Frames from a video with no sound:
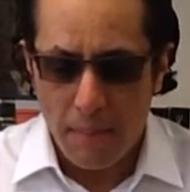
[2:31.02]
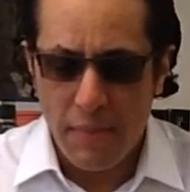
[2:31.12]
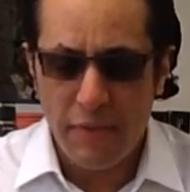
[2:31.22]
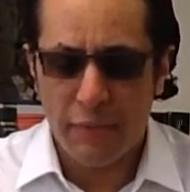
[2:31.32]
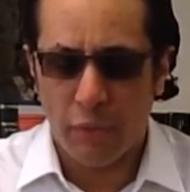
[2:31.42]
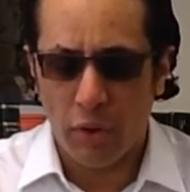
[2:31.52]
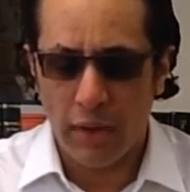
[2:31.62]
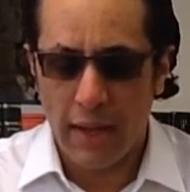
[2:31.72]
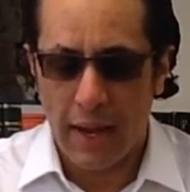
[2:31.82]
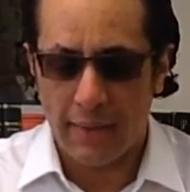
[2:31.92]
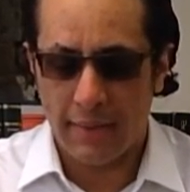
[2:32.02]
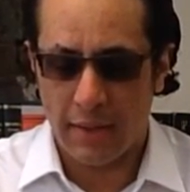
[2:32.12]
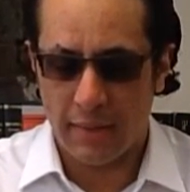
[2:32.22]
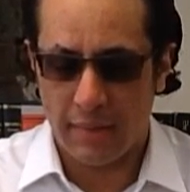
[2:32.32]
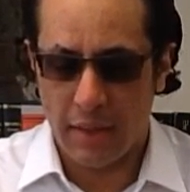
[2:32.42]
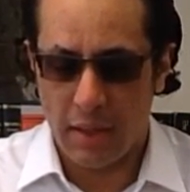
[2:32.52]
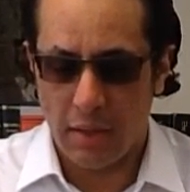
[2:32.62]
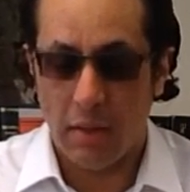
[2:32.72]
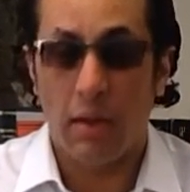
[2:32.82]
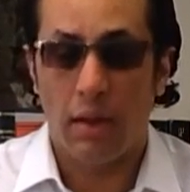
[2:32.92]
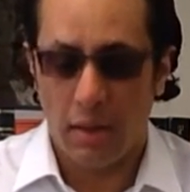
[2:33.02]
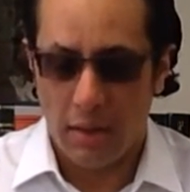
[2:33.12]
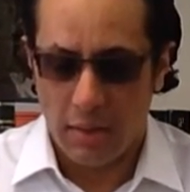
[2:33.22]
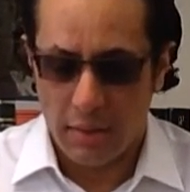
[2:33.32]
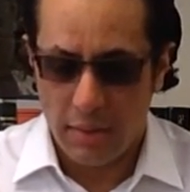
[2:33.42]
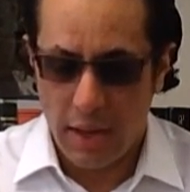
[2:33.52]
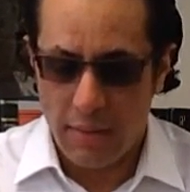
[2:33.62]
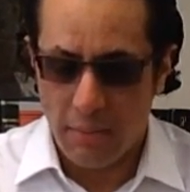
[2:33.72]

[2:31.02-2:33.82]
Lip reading: Before the eyes can see, they